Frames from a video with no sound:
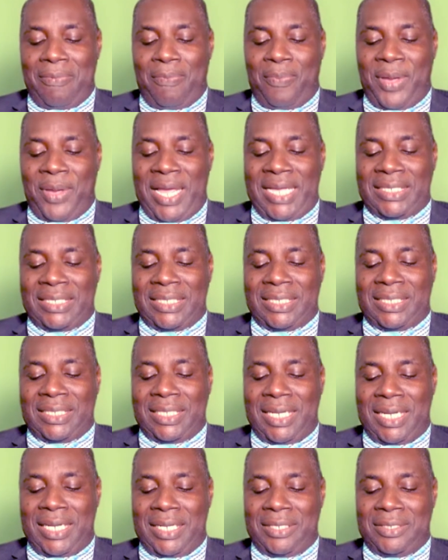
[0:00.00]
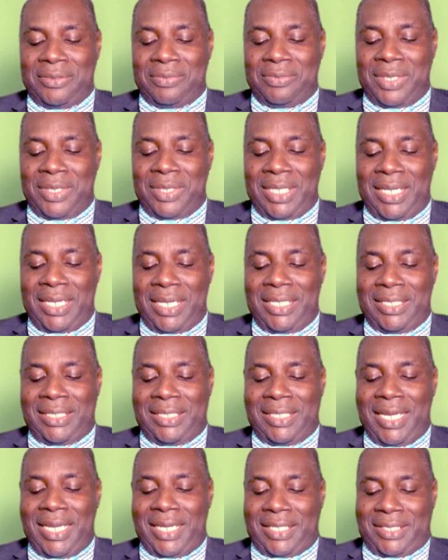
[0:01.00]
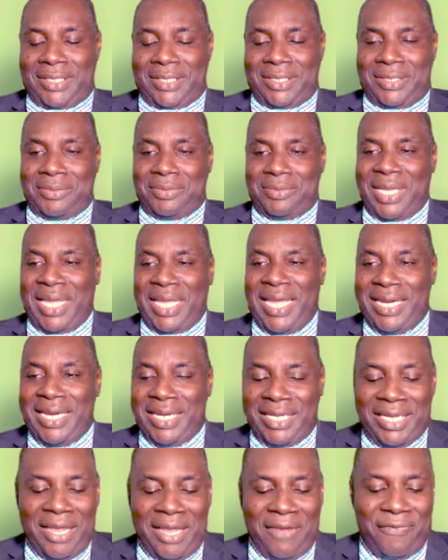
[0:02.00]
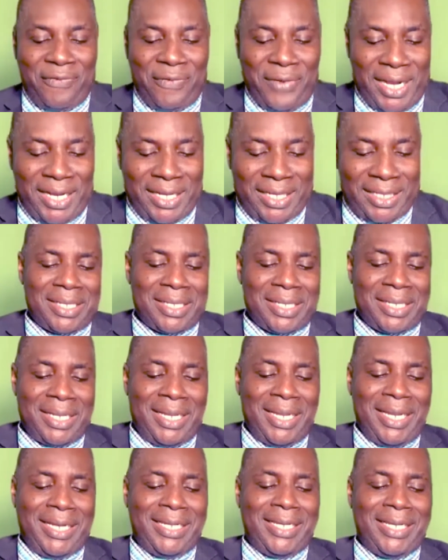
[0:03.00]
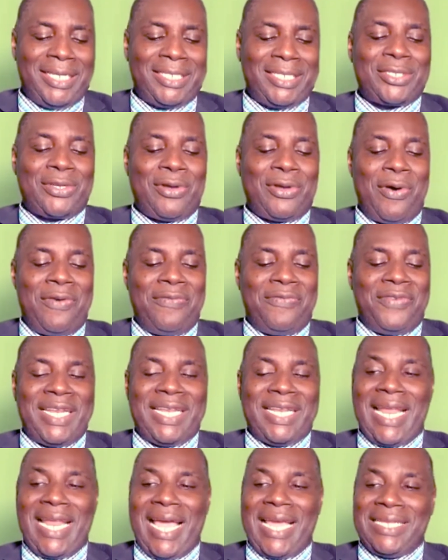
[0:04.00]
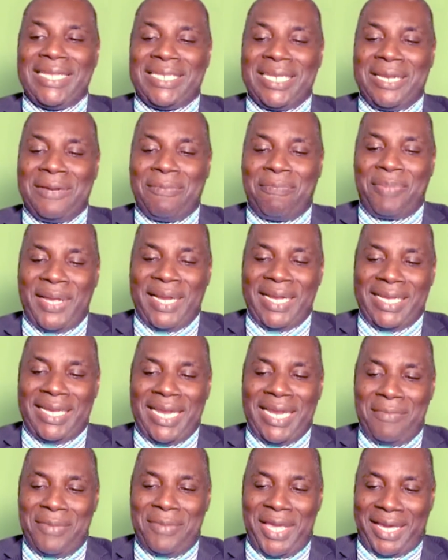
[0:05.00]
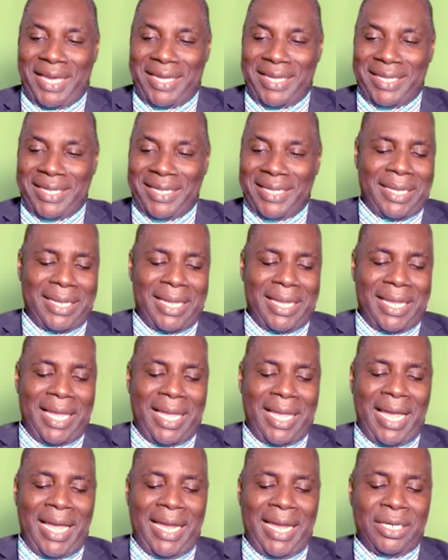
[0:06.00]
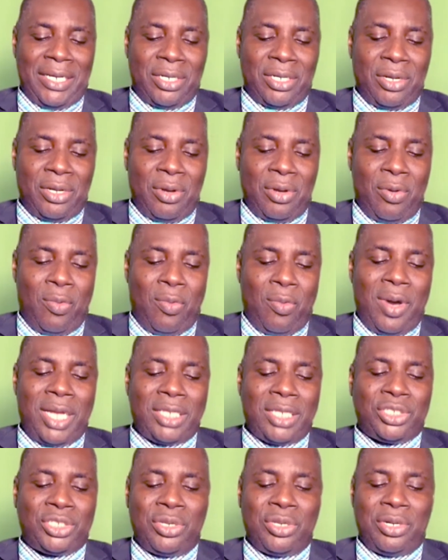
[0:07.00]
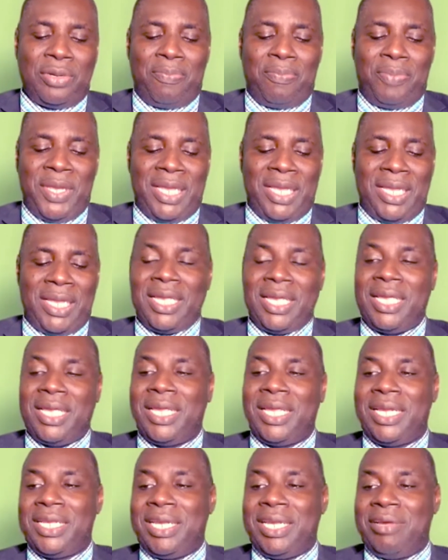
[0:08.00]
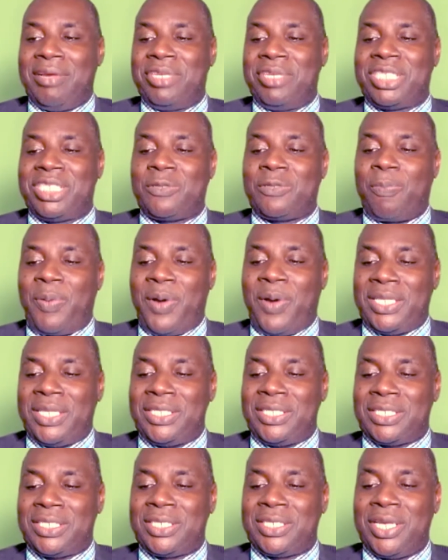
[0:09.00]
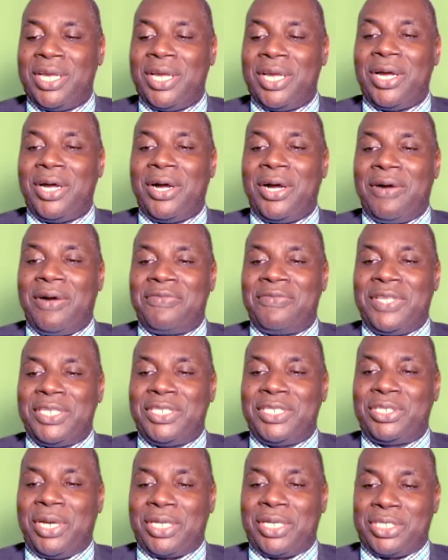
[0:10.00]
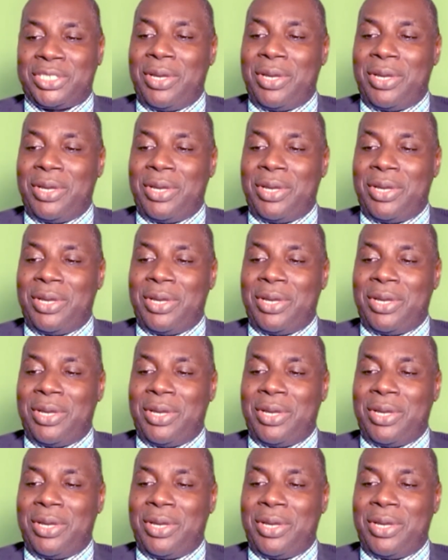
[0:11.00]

Pastor, is it any different in this COVID nineteen pandemic, and what should be the response of the just?